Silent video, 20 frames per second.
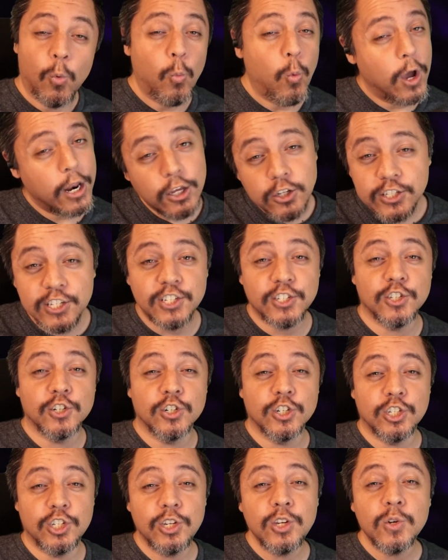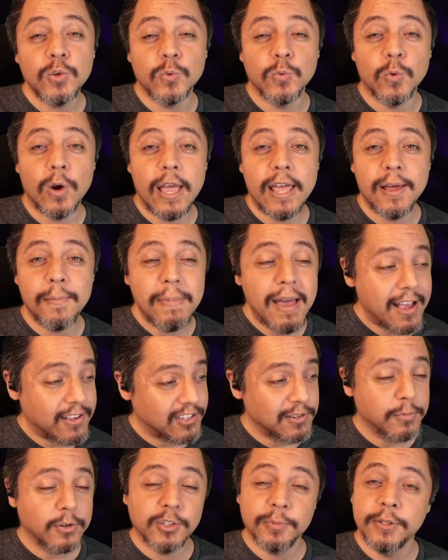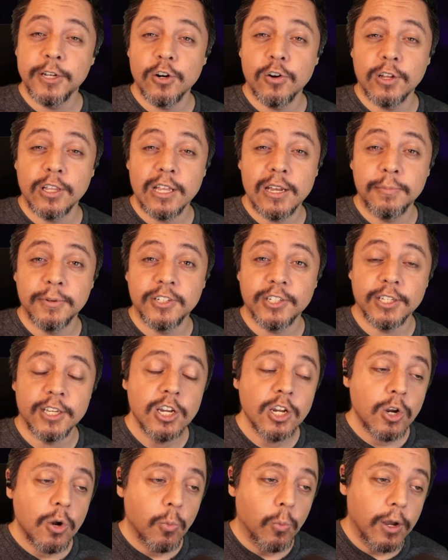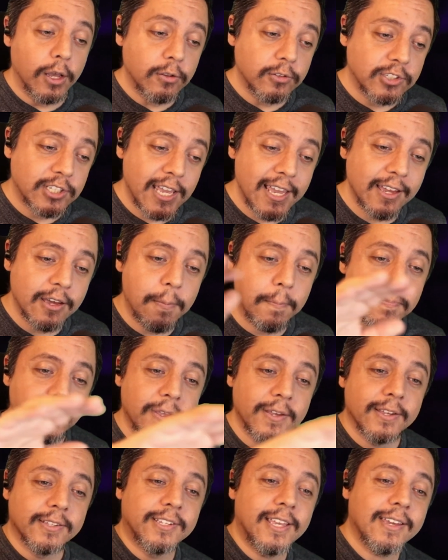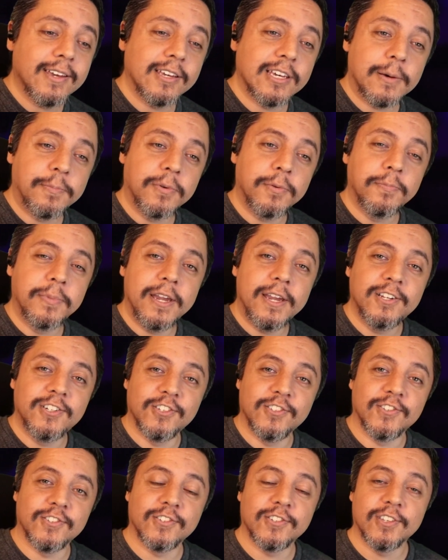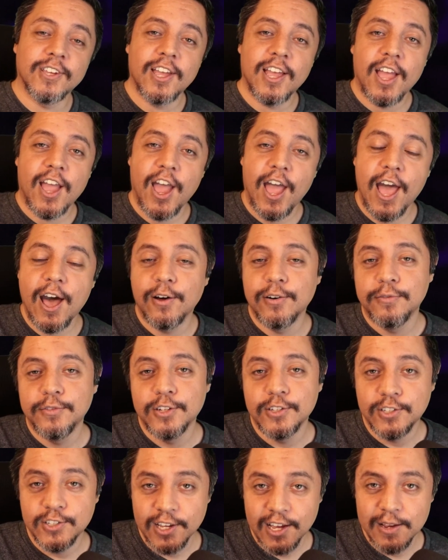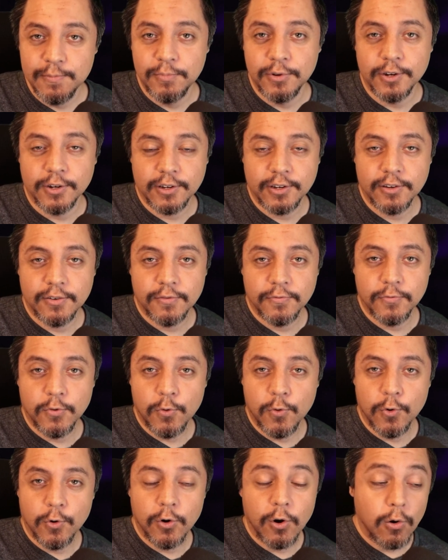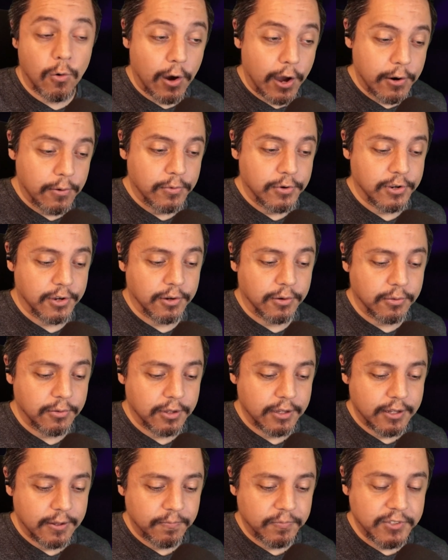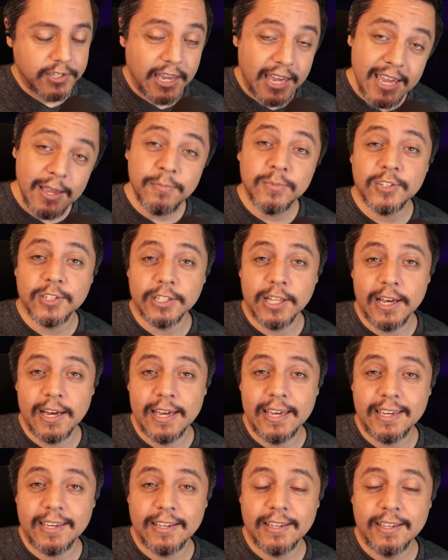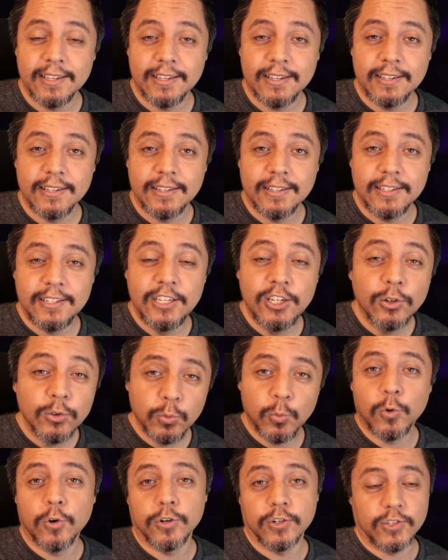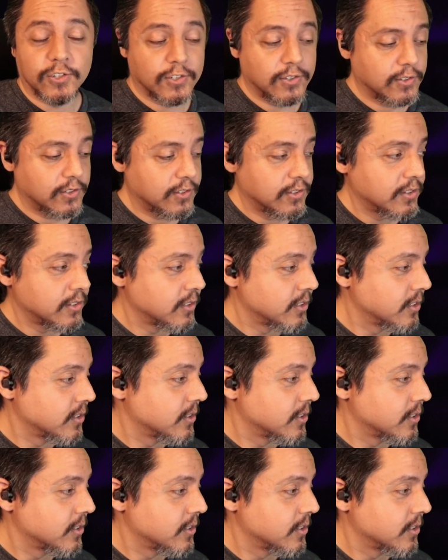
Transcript: What else is there to do in a massive multiplayer online RPG? Well, take a couple pages out of design book for, I don't know, games like Guild Wars.